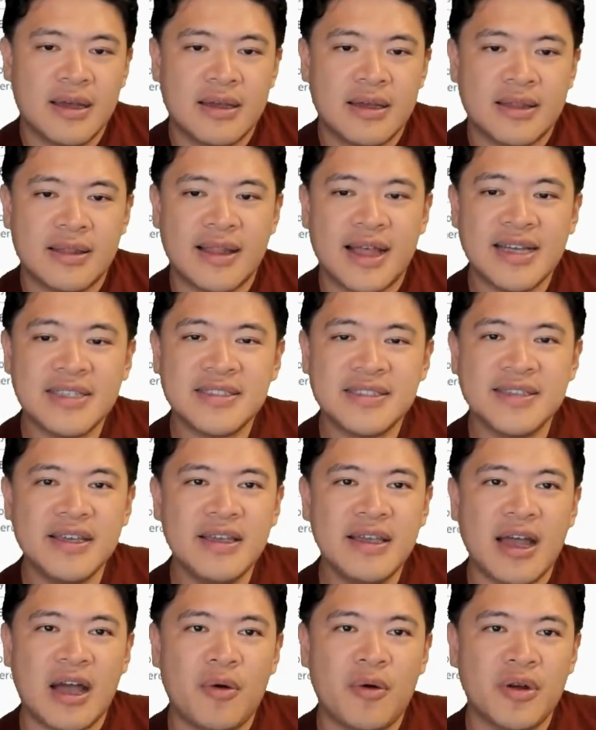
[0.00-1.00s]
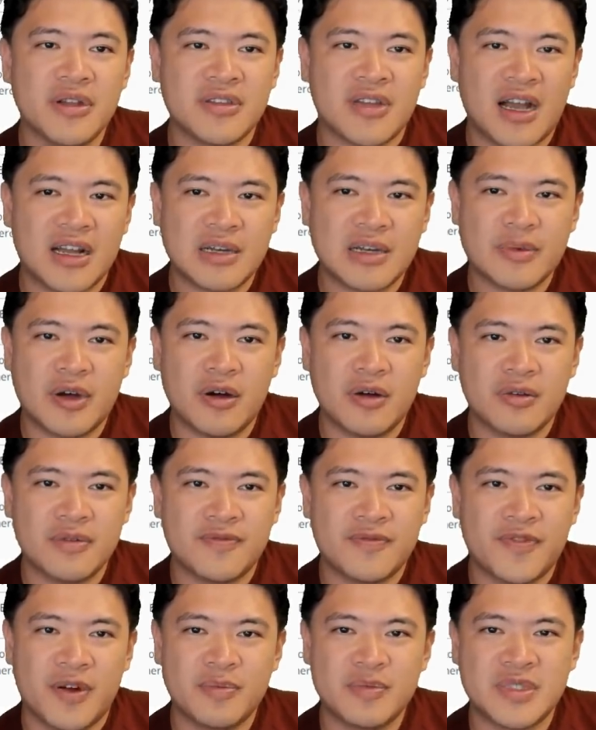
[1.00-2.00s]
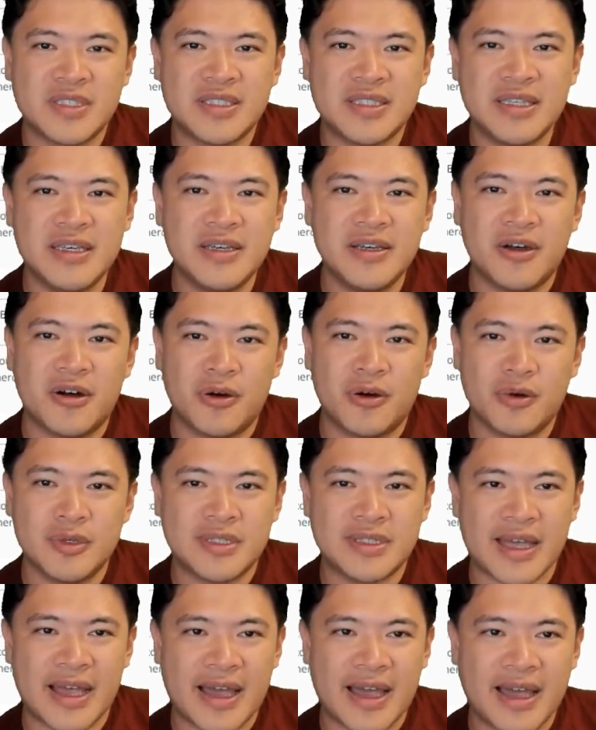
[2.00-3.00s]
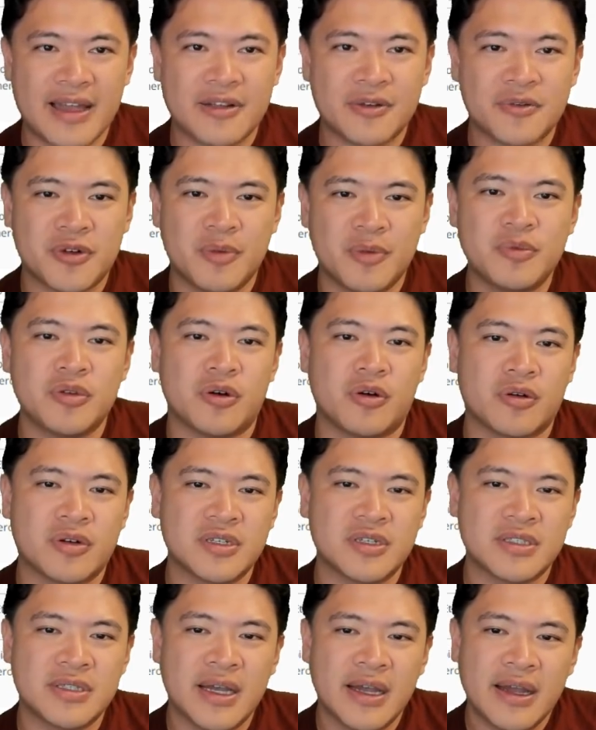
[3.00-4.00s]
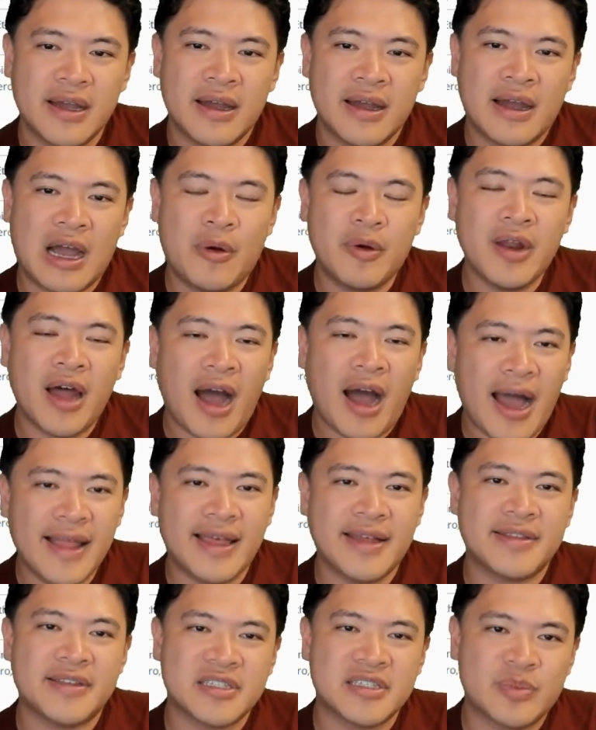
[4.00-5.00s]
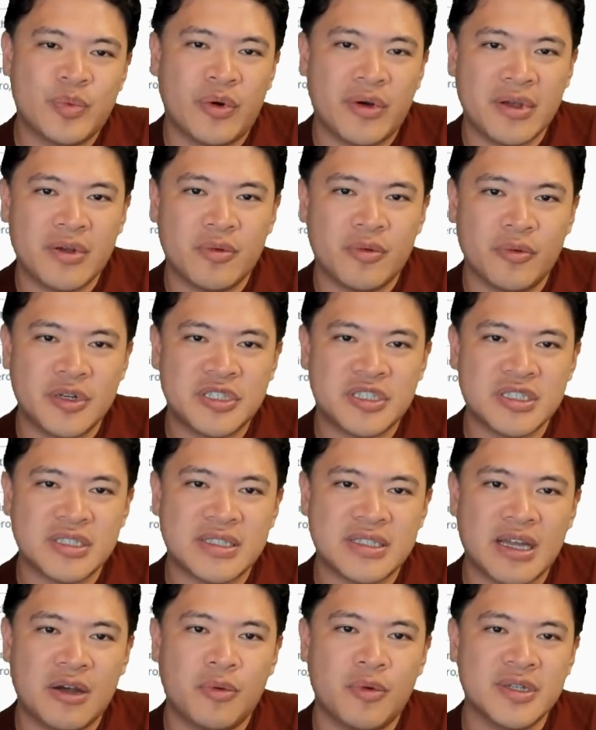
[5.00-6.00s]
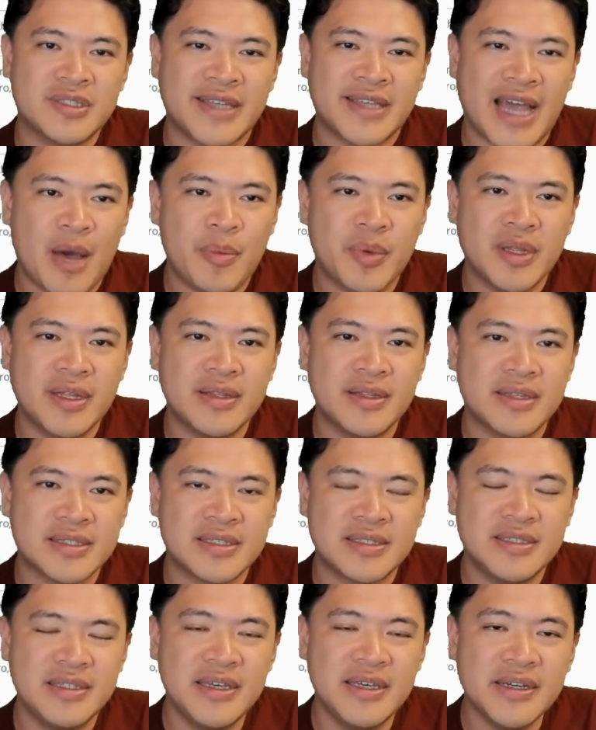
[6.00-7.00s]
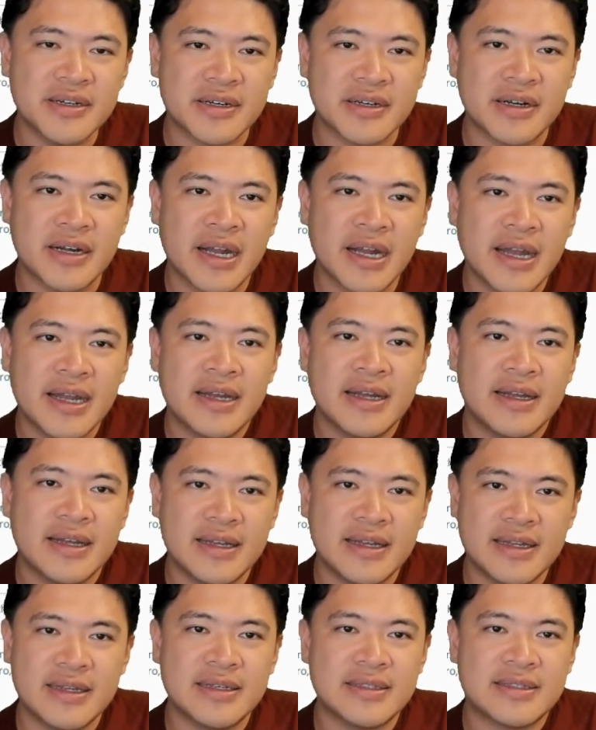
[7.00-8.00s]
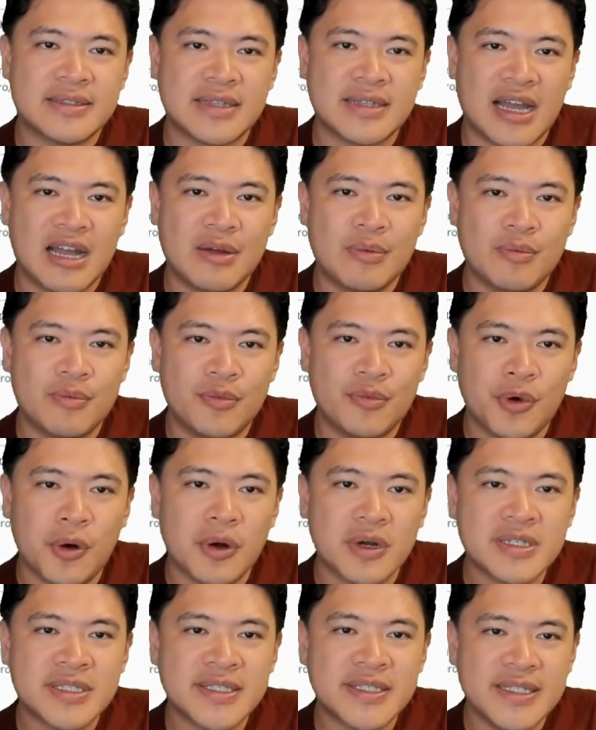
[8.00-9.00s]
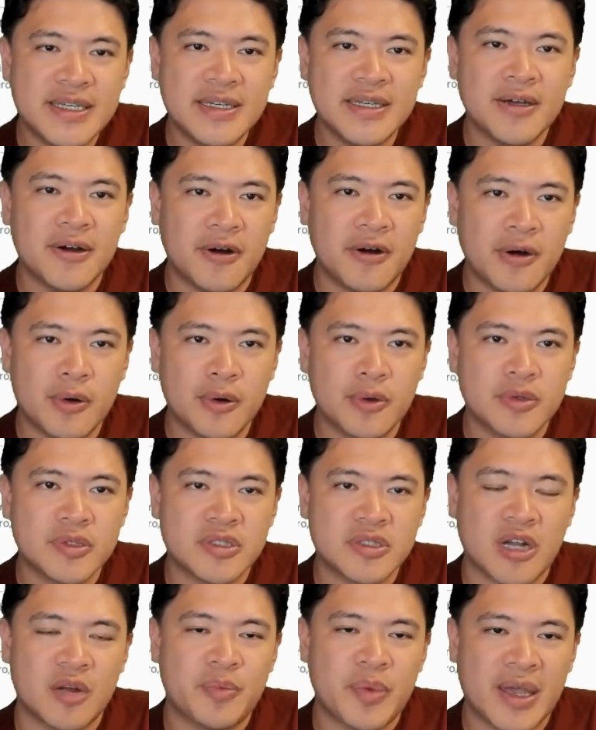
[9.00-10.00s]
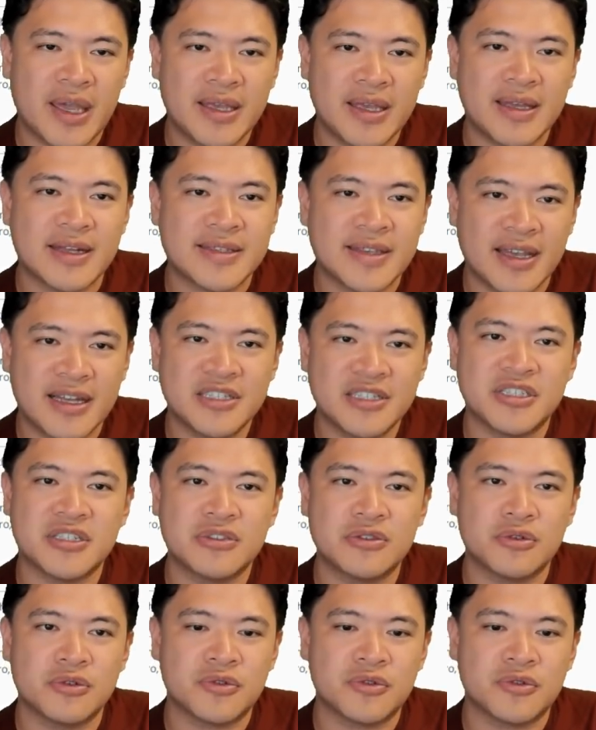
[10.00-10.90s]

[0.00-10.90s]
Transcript: Lastly, I want to talk about from CEOs and crypto, because I want to highlight this point, which is that what's happening this year is that more CEOs are paying attention to